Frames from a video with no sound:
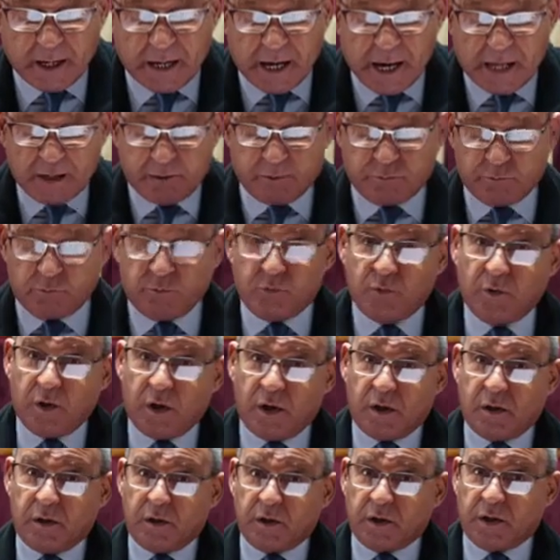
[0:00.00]
And
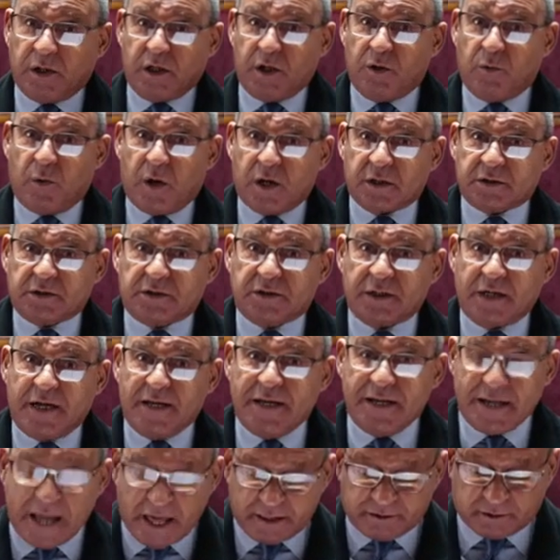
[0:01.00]
he was
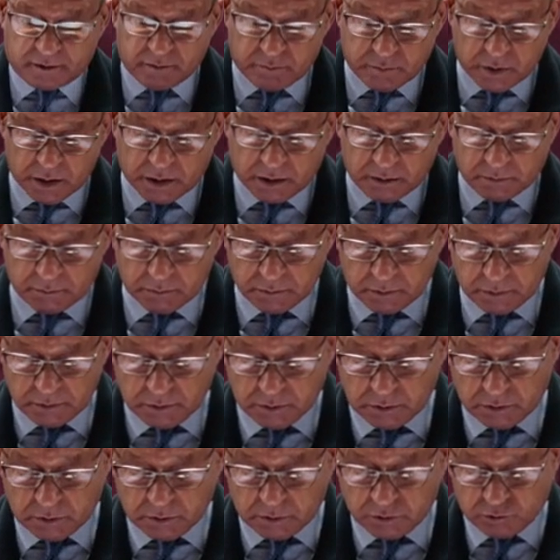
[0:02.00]
anathema
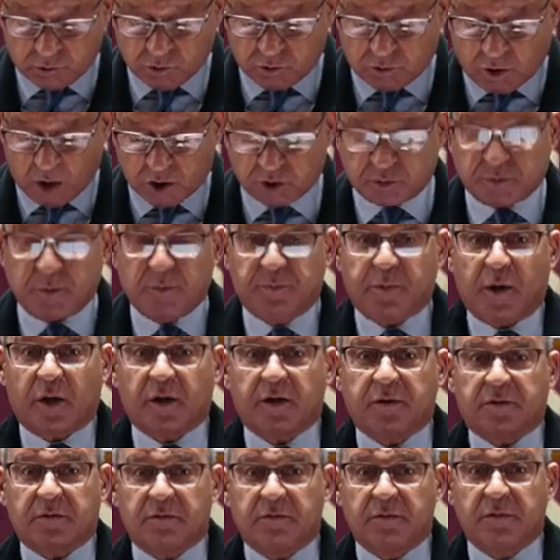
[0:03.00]
to
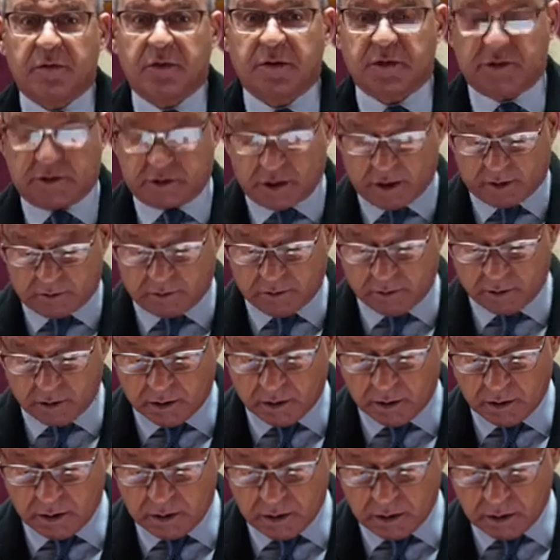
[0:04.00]
cosmopolitan,
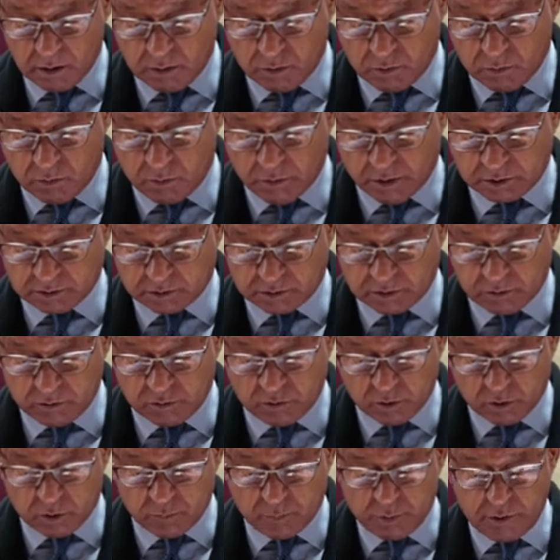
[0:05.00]
secular Western
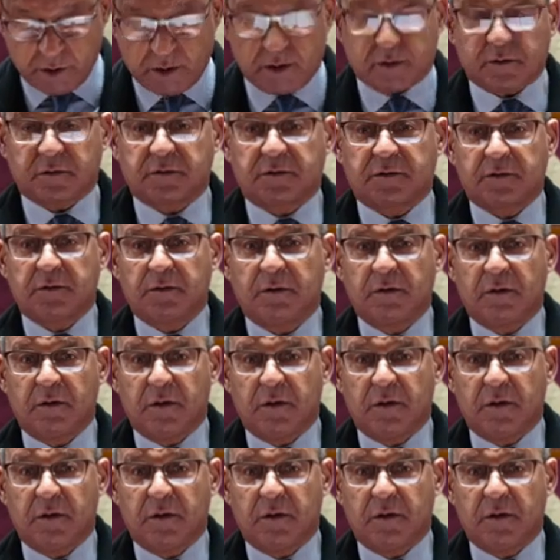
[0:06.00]
Europeans.